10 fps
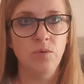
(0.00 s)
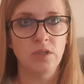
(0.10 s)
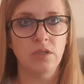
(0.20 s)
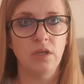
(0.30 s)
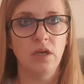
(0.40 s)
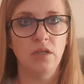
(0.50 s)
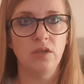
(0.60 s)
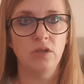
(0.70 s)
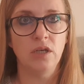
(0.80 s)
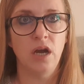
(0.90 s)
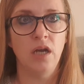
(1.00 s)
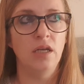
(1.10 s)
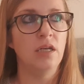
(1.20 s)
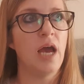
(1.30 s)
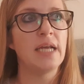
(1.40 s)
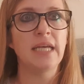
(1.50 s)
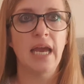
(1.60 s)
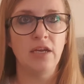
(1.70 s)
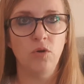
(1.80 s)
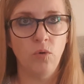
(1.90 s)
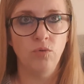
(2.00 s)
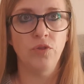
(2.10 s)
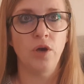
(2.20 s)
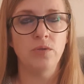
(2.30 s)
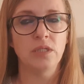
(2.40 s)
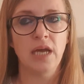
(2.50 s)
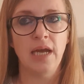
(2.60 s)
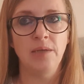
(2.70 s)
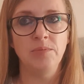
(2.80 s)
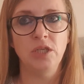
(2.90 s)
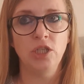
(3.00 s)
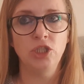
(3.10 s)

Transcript: was a young girl and getting called those names.